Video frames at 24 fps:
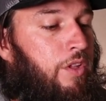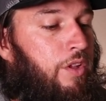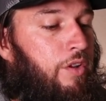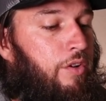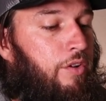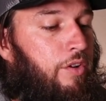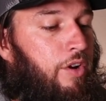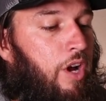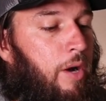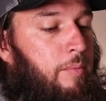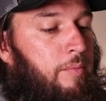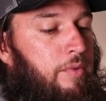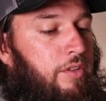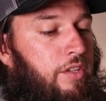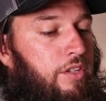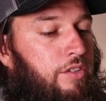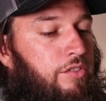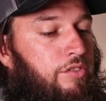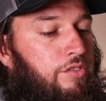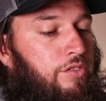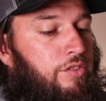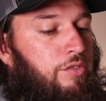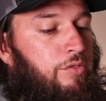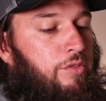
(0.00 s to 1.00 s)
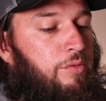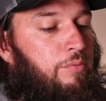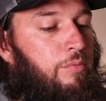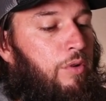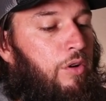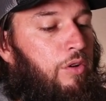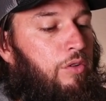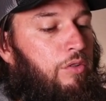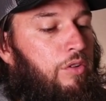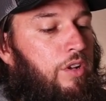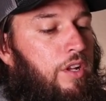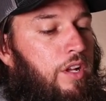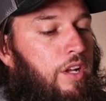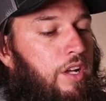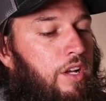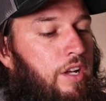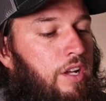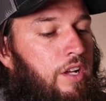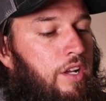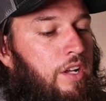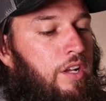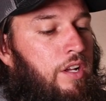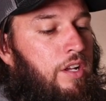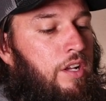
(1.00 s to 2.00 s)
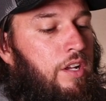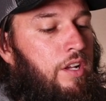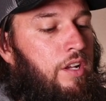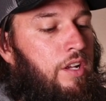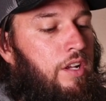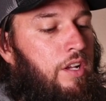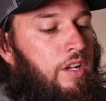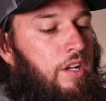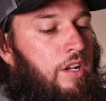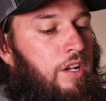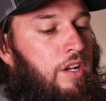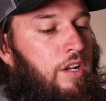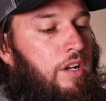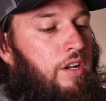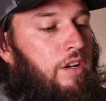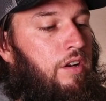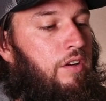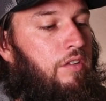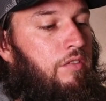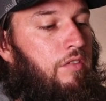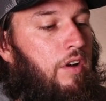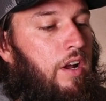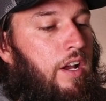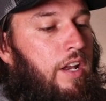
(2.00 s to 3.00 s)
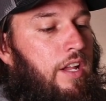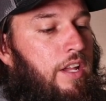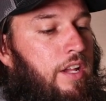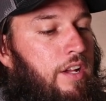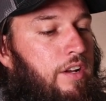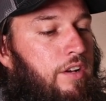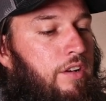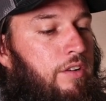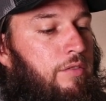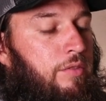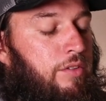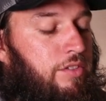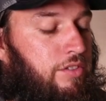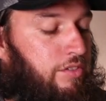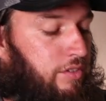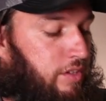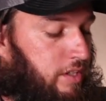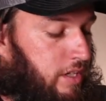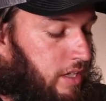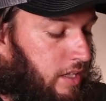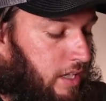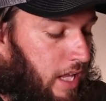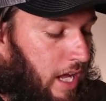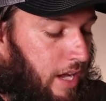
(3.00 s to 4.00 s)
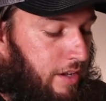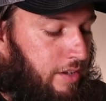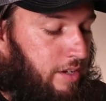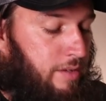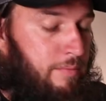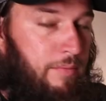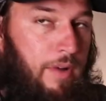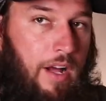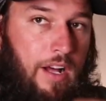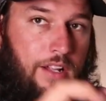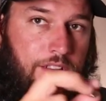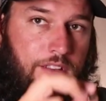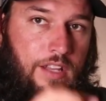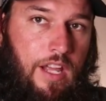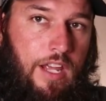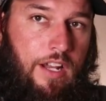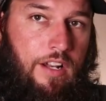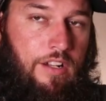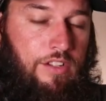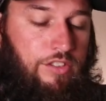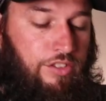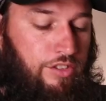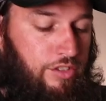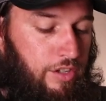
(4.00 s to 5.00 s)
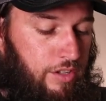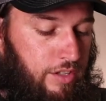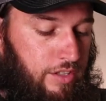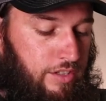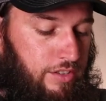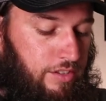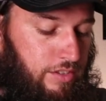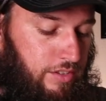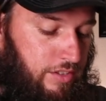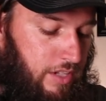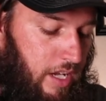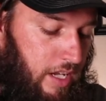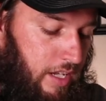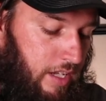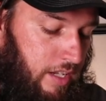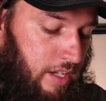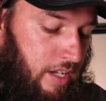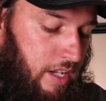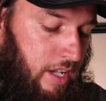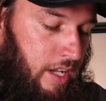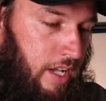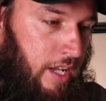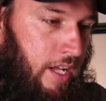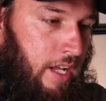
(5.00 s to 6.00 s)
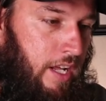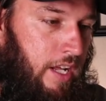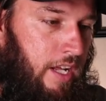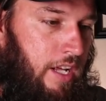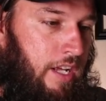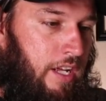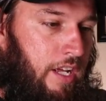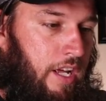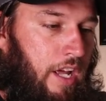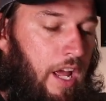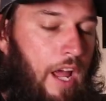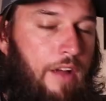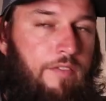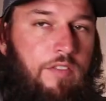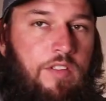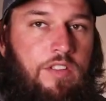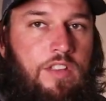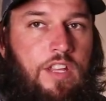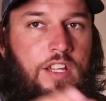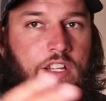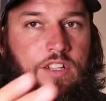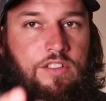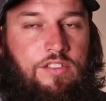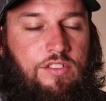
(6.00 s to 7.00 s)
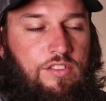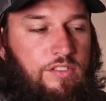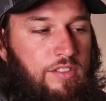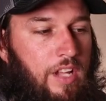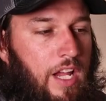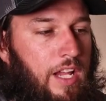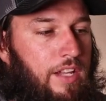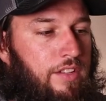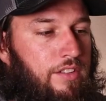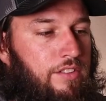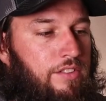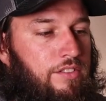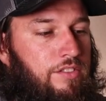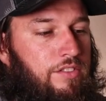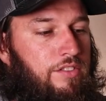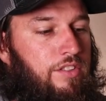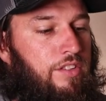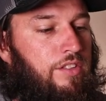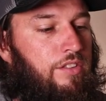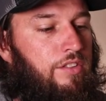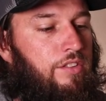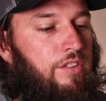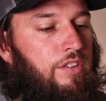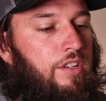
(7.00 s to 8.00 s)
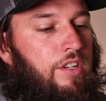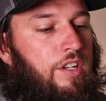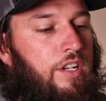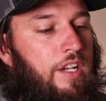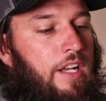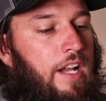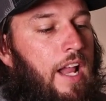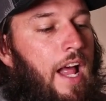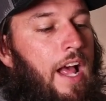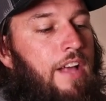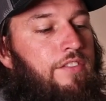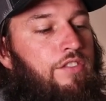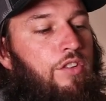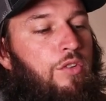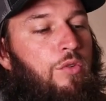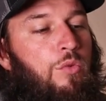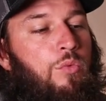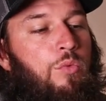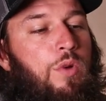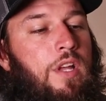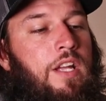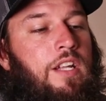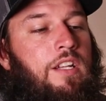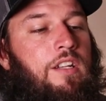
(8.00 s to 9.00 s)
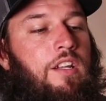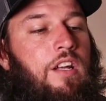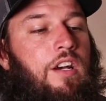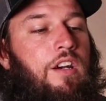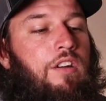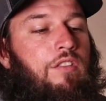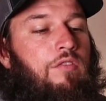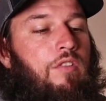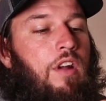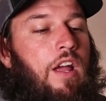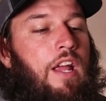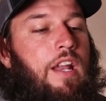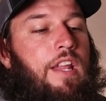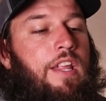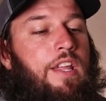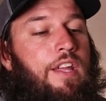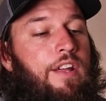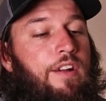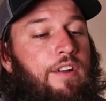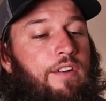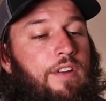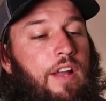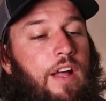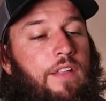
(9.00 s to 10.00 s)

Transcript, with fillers: It'll come with this through bolt right here, which is gonna allow you to mount that, and I'll show you in a second. Everything is stainless steel. It has a wing nut right here.